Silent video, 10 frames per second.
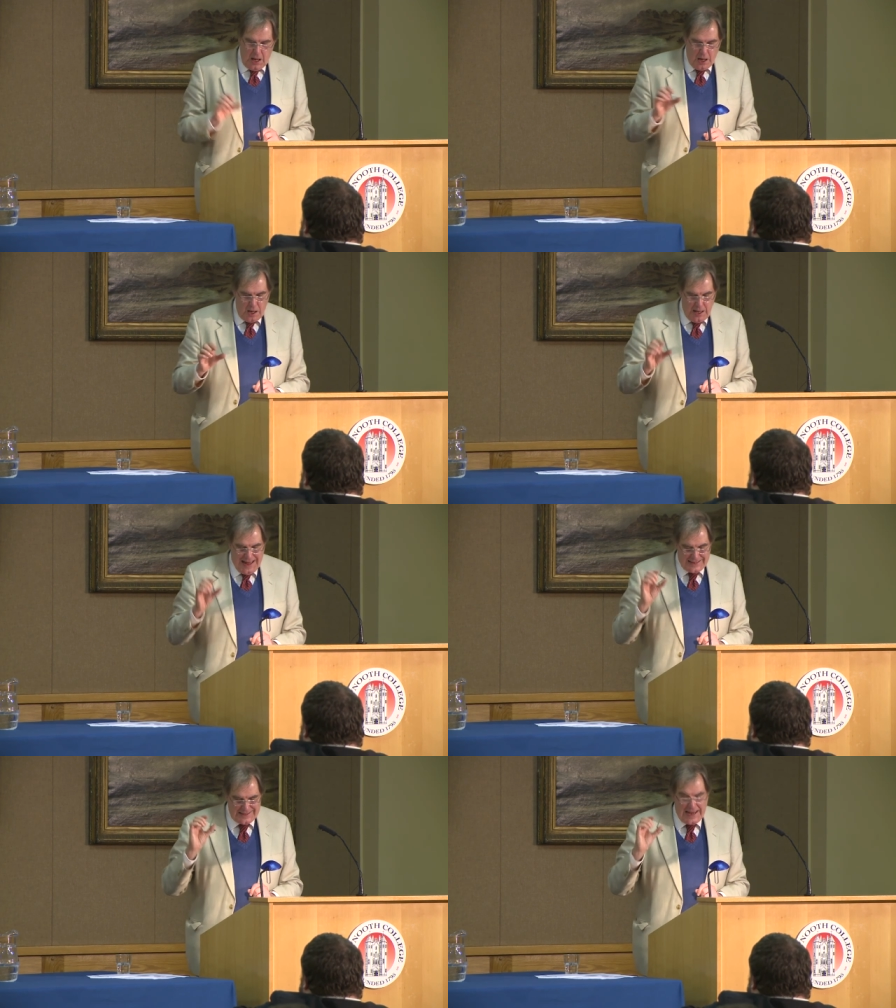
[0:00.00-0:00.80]
Are
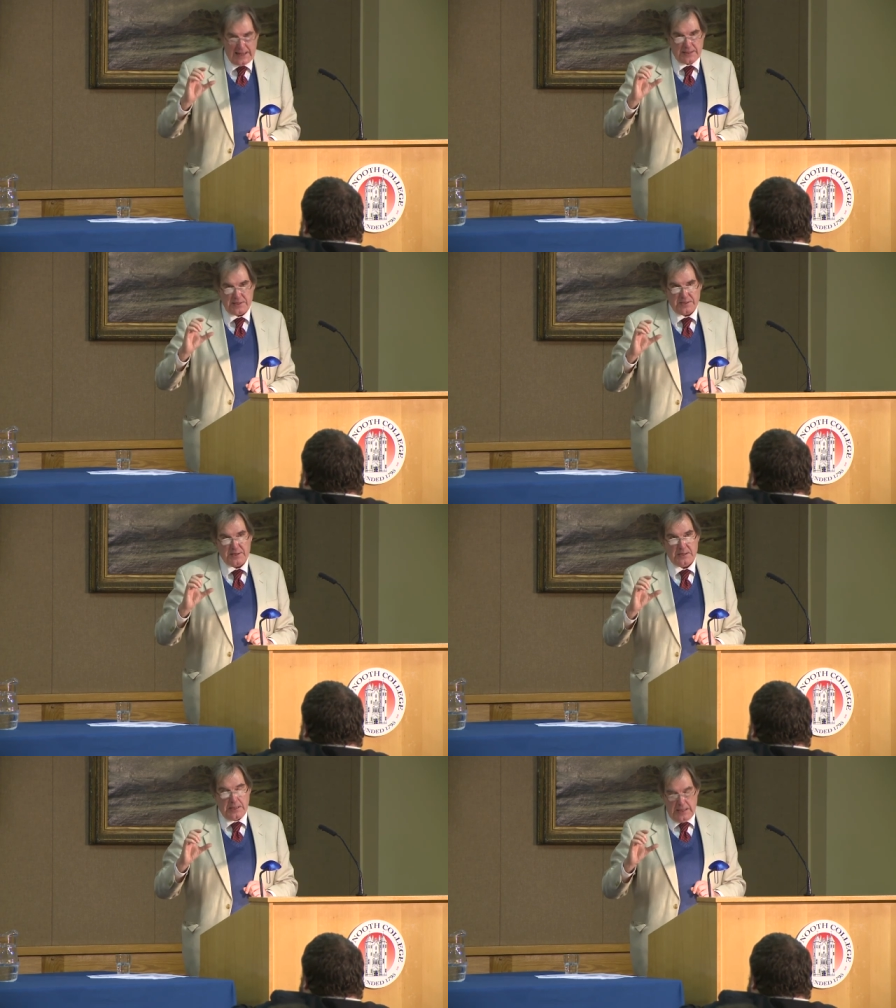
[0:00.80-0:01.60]
our
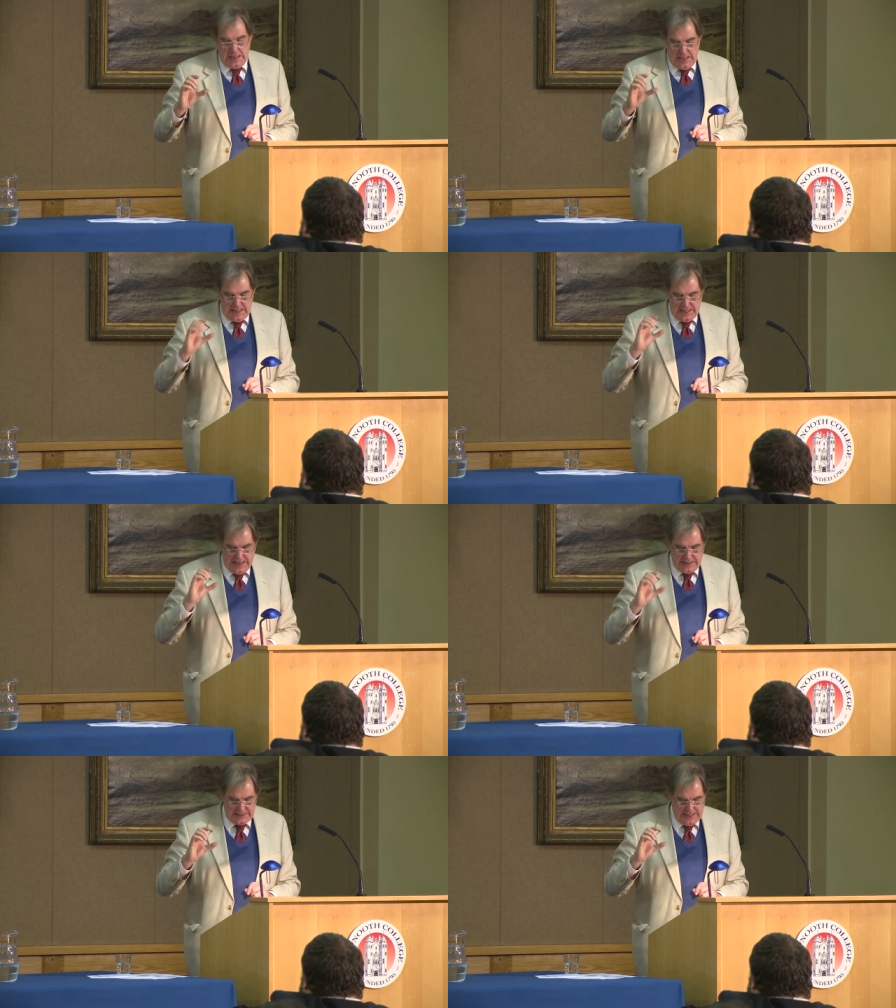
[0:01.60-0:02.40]
texts, in
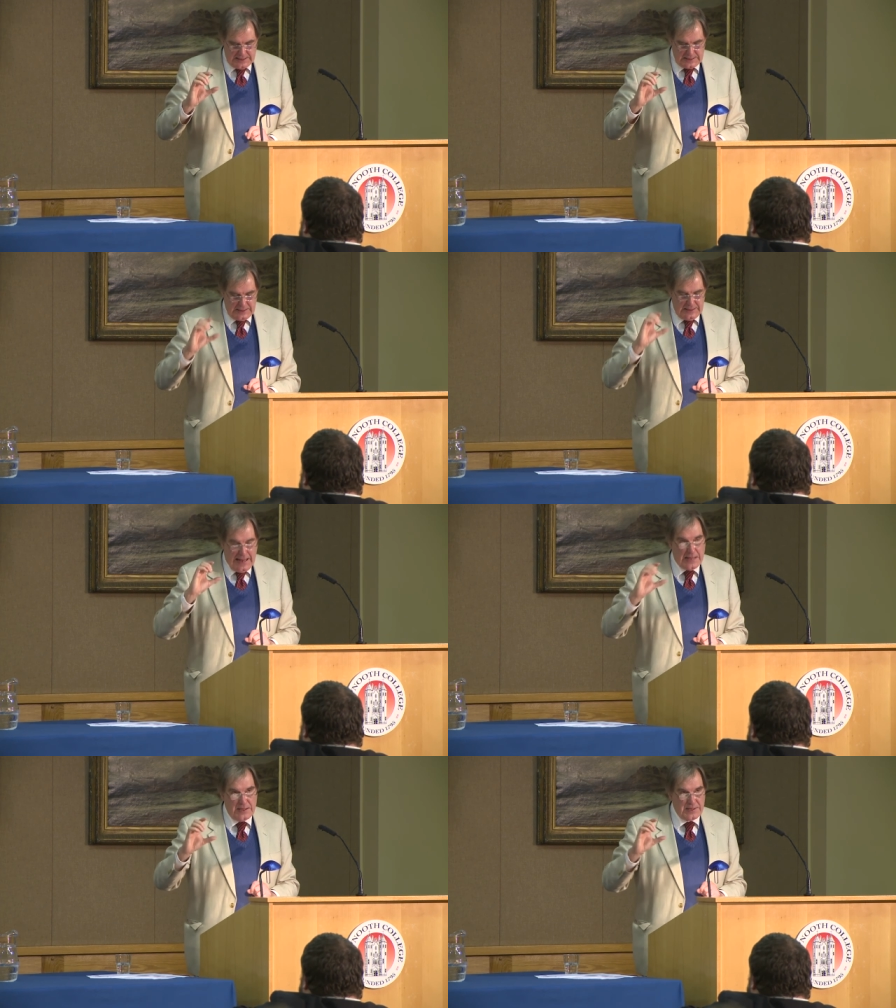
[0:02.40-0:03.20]
any sense,
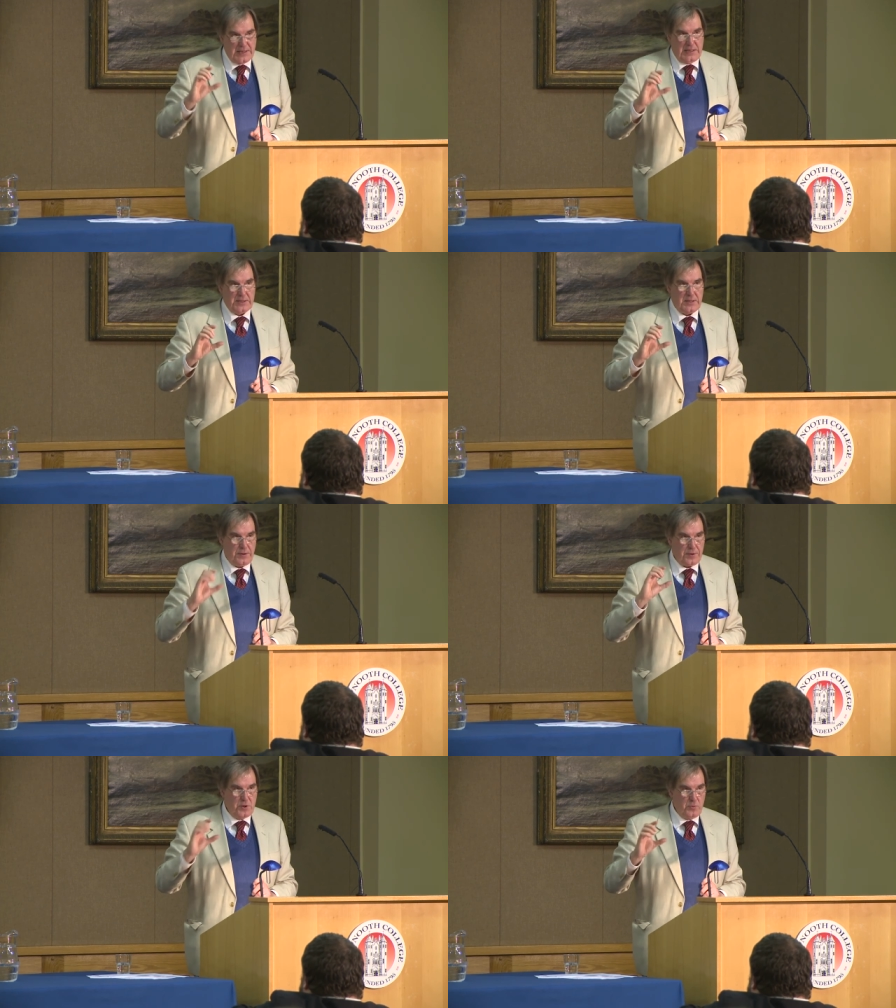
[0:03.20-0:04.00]
lenses
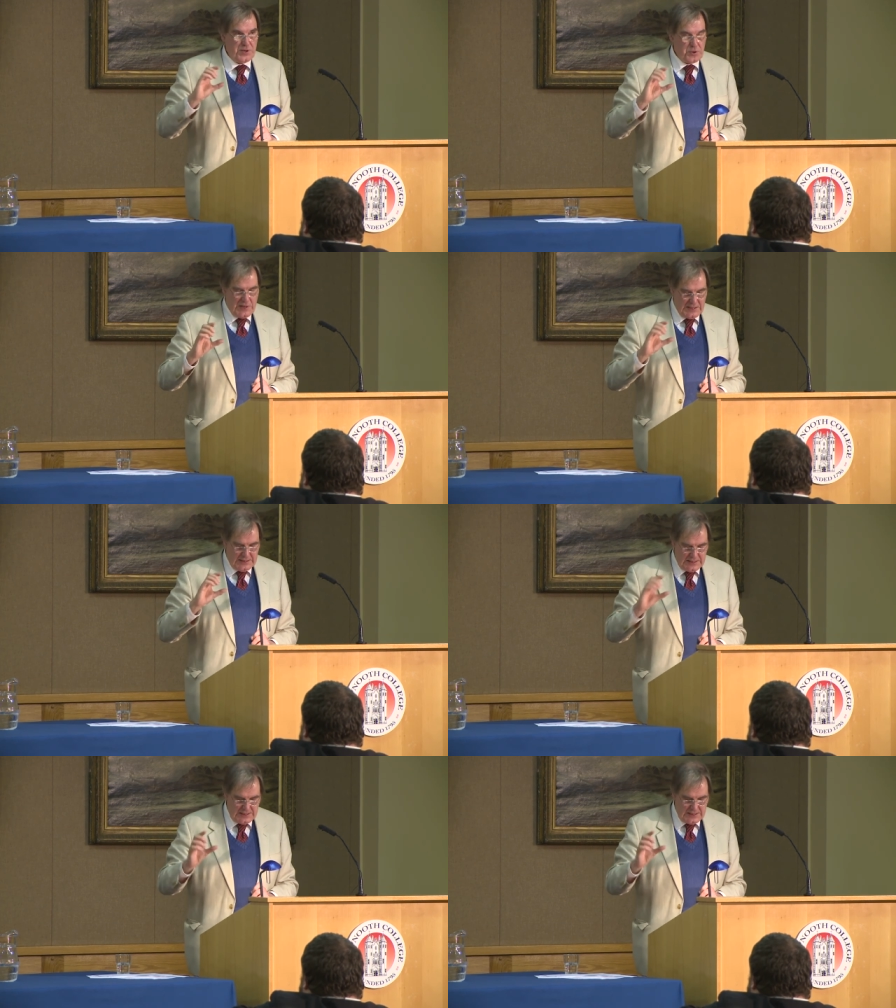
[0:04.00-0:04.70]
through which we can